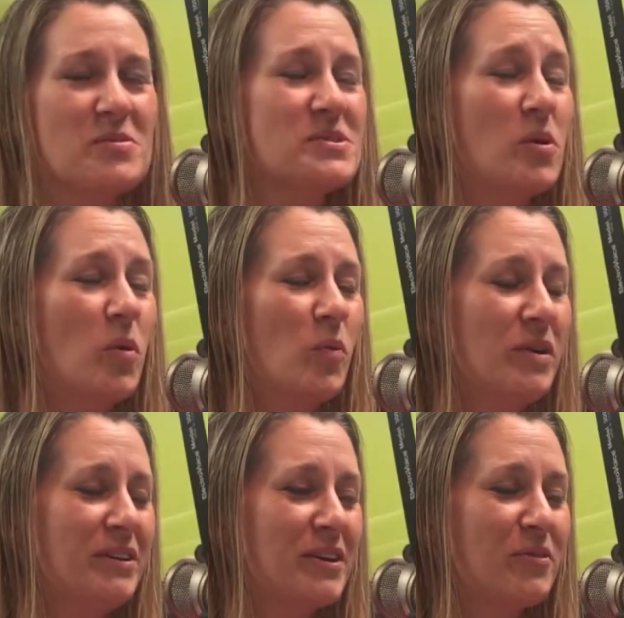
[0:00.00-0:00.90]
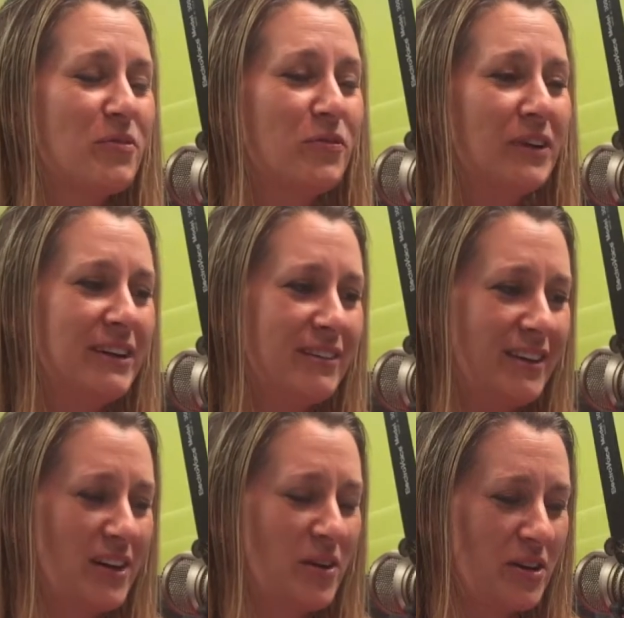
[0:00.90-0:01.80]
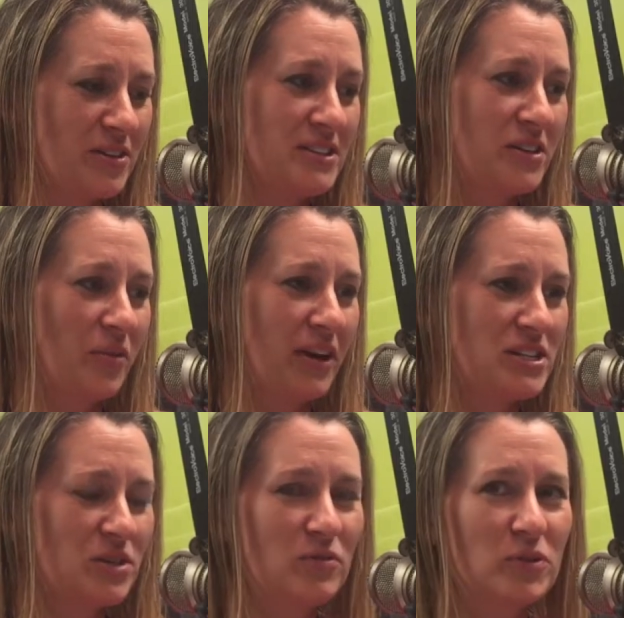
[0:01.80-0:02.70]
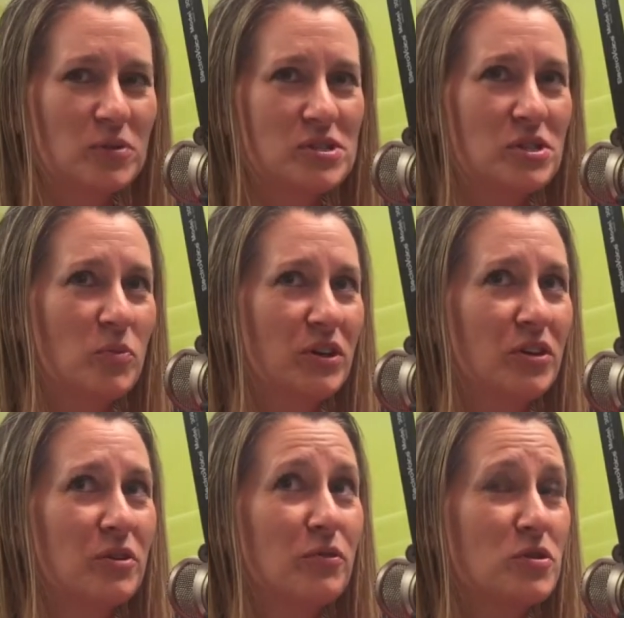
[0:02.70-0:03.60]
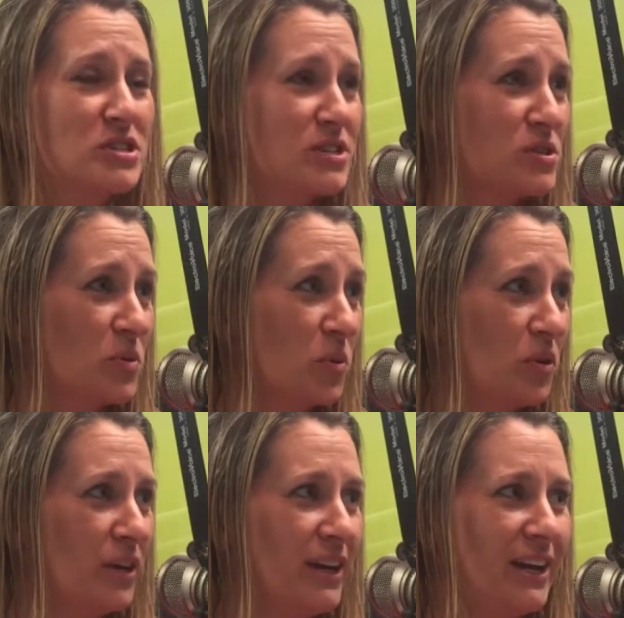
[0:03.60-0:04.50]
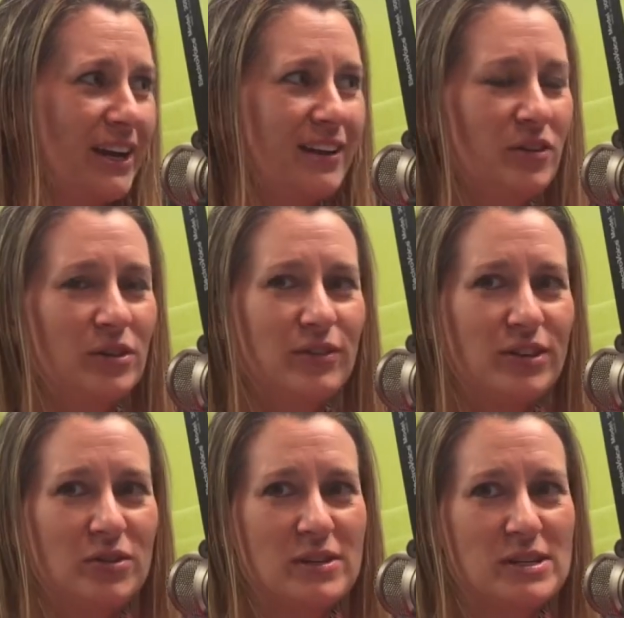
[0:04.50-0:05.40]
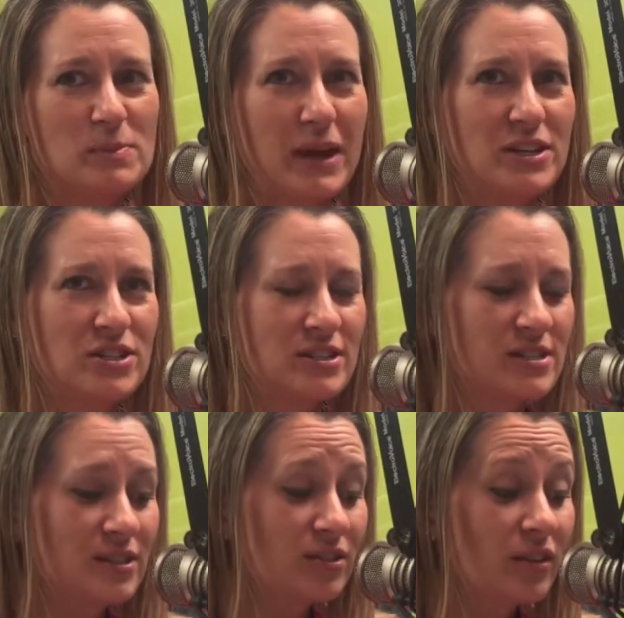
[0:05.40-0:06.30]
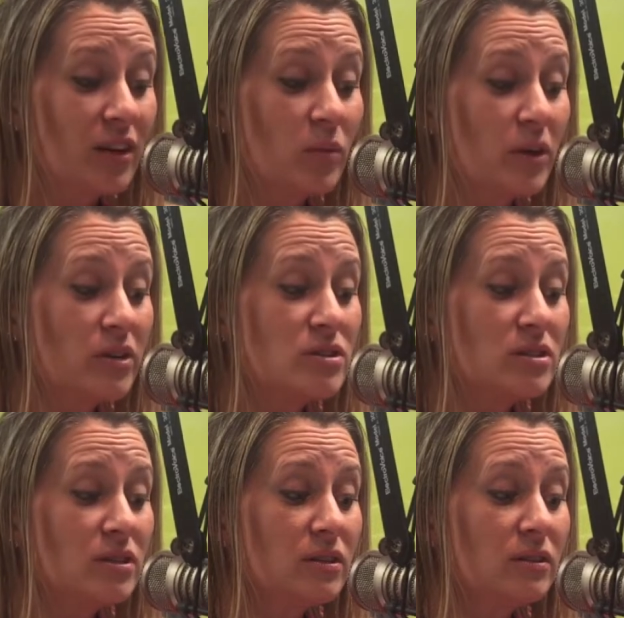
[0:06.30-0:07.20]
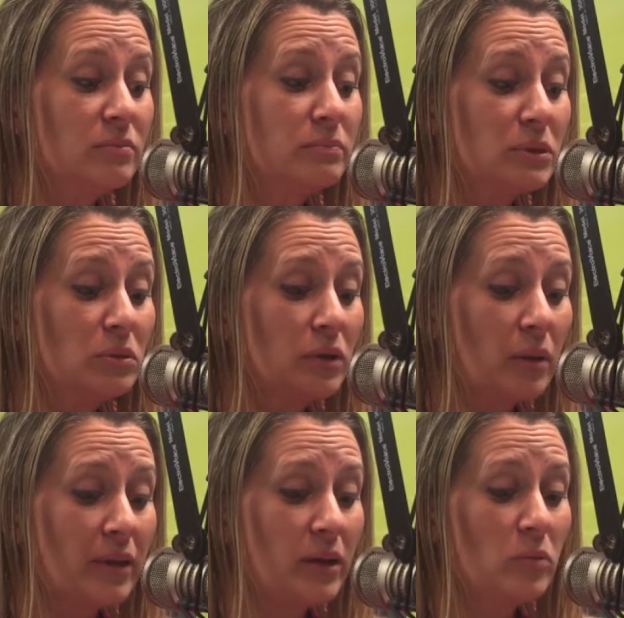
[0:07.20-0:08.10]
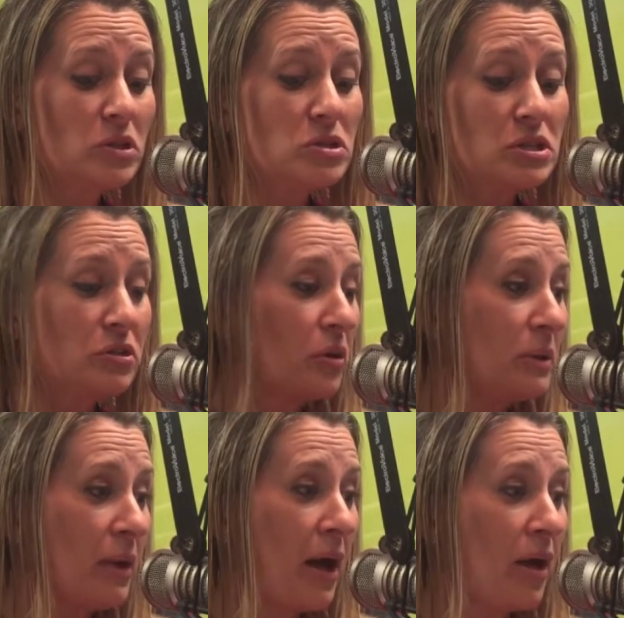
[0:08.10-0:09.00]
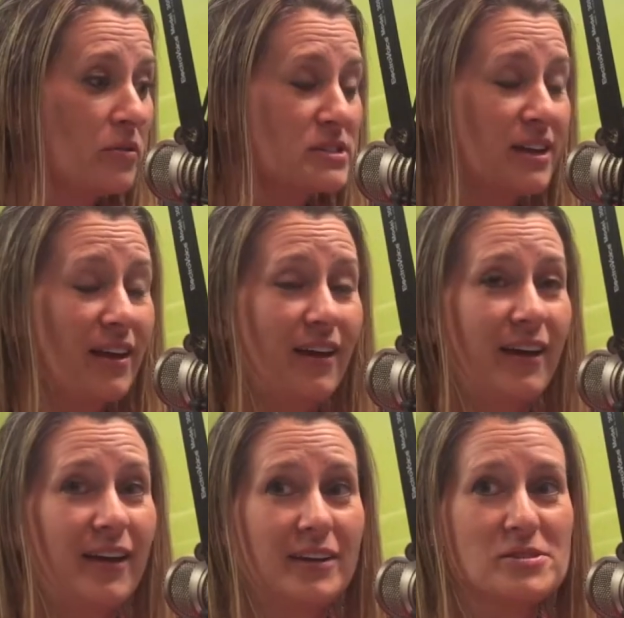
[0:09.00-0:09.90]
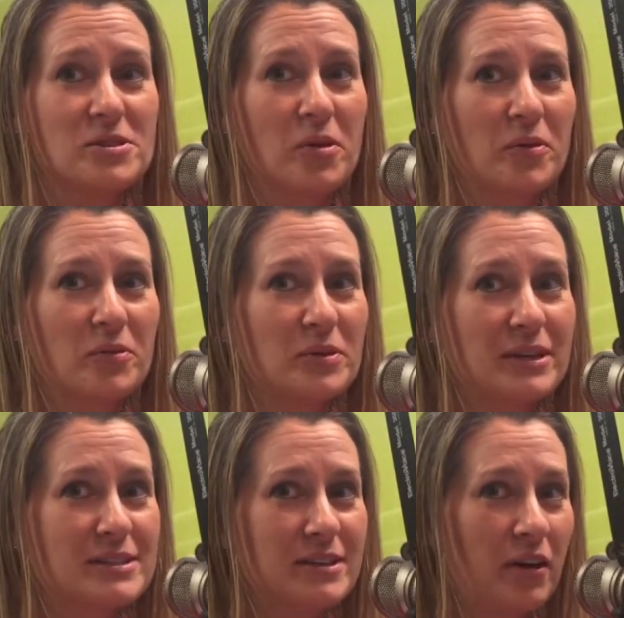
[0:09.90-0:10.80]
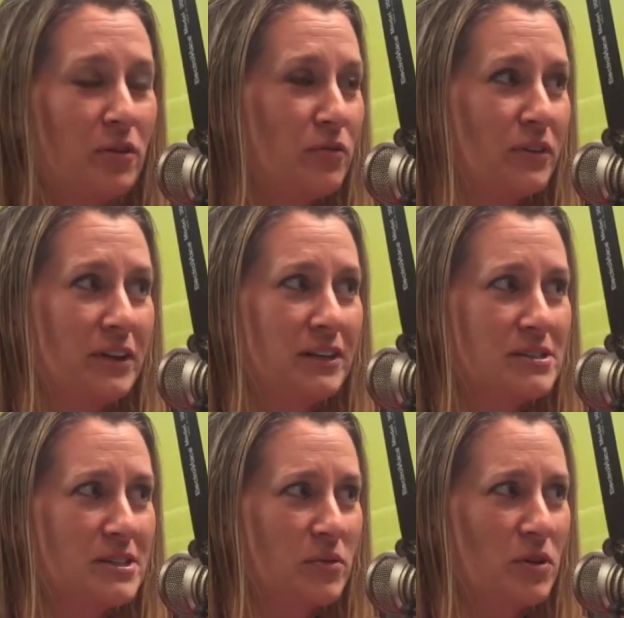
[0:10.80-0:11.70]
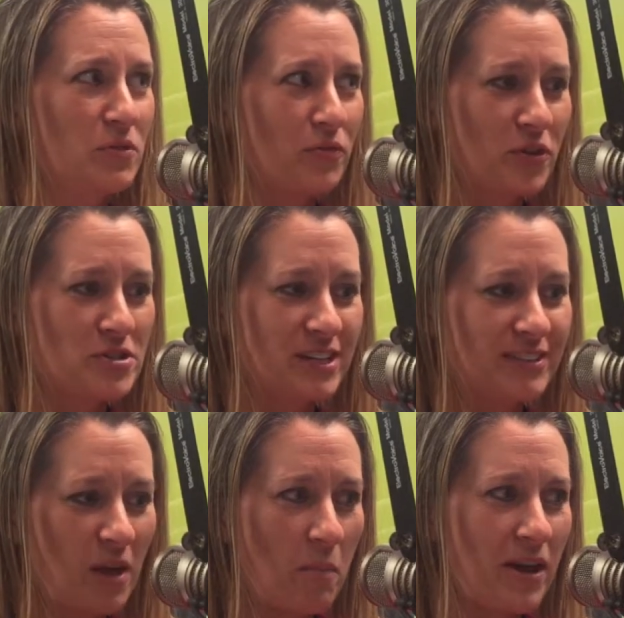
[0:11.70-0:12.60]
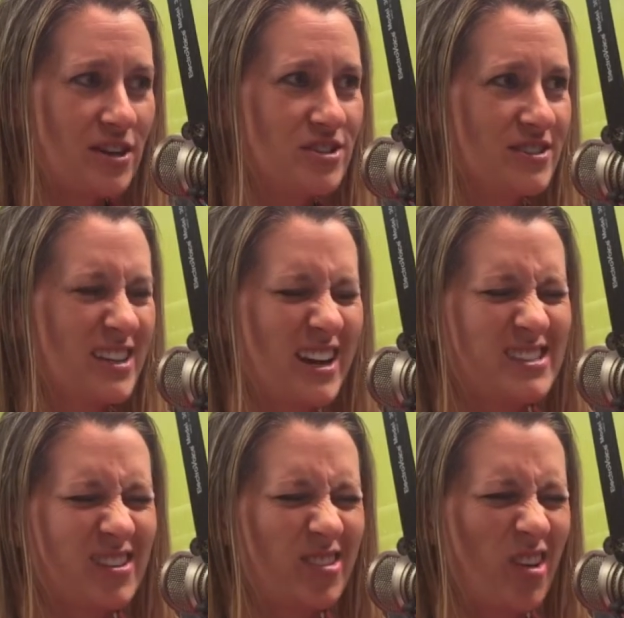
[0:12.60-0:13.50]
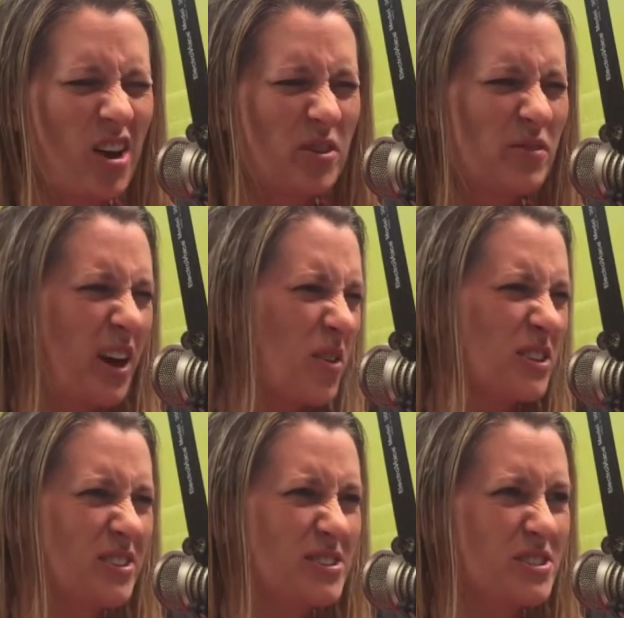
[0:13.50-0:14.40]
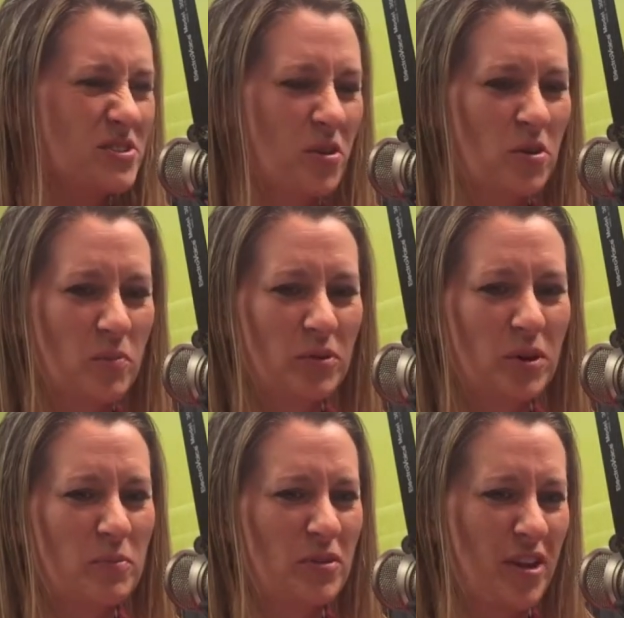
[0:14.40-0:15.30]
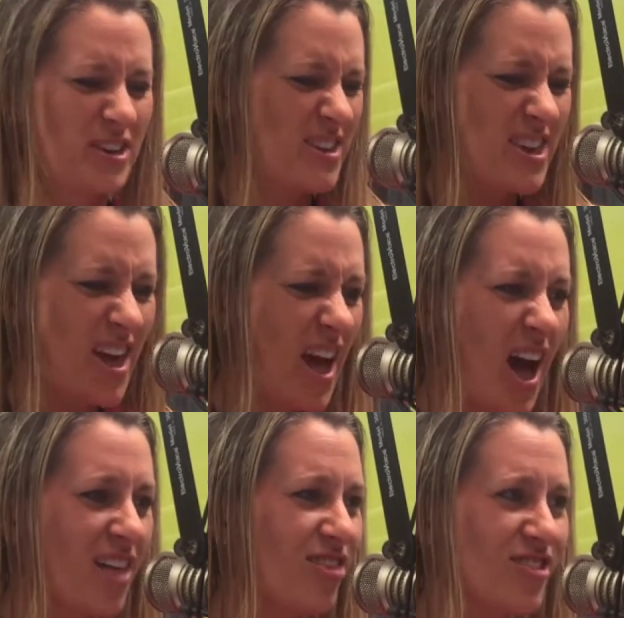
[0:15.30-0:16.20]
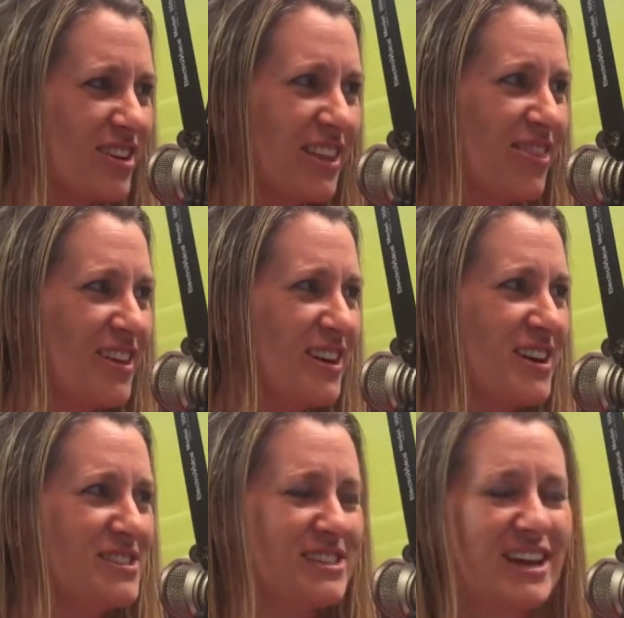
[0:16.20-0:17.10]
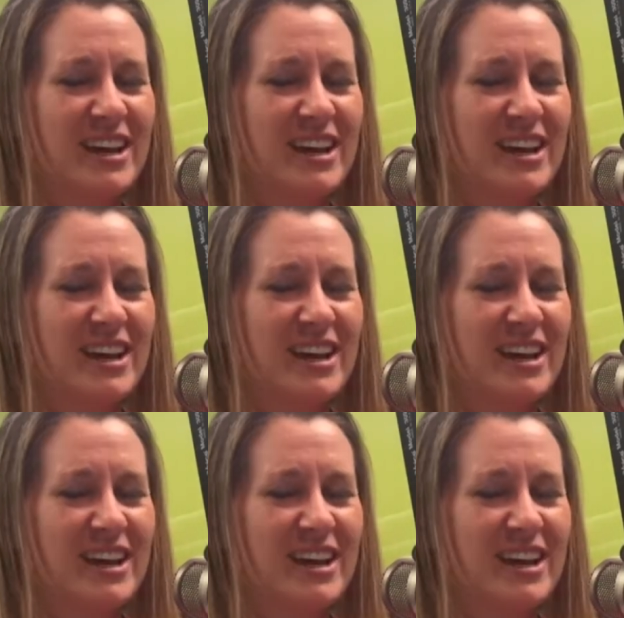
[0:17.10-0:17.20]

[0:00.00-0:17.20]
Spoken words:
So a funny thing in the dental hygiene field is when you're first at school and they're giving you these patients and you're like, where's the buildup? Like, where's the dirty mouths? And so it's kind of funny because then when you first get that patient that has a lot of calculus and tartar buildup, you're like, yeah, look at this.